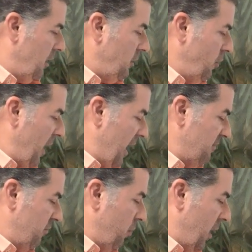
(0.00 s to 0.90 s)
You
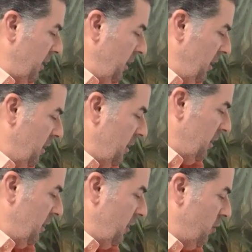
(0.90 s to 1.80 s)
have one
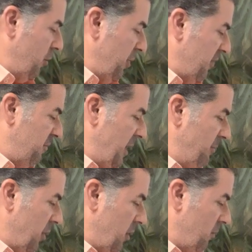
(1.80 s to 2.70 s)
group of
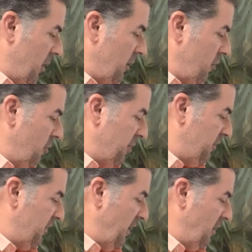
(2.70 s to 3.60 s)
people, one group
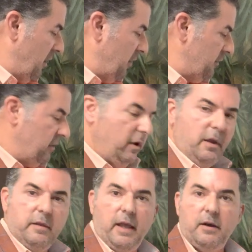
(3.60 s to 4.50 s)
of seniors
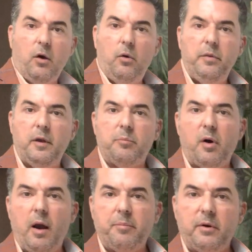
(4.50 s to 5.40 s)
that own their
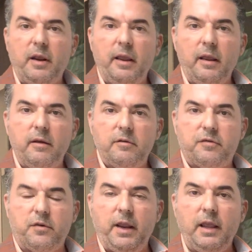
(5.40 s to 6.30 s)
property
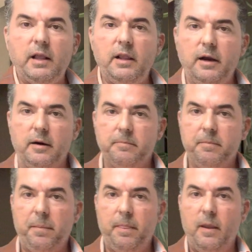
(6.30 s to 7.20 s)
free and clear.
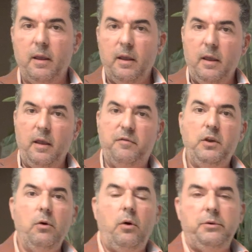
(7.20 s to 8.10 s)
If
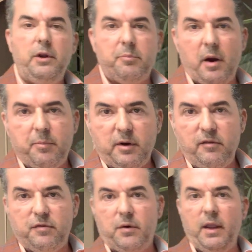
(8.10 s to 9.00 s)
you own your property
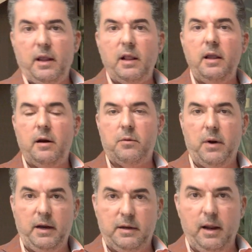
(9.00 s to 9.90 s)
free and clear
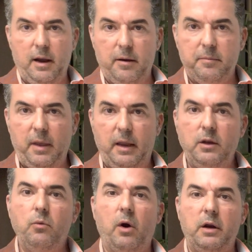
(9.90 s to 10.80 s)
right now and
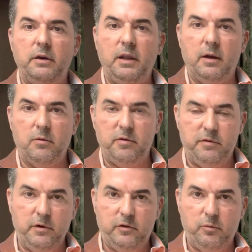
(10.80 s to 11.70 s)
you wanted to get a
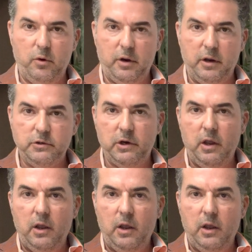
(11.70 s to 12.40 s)
reverse mortgage,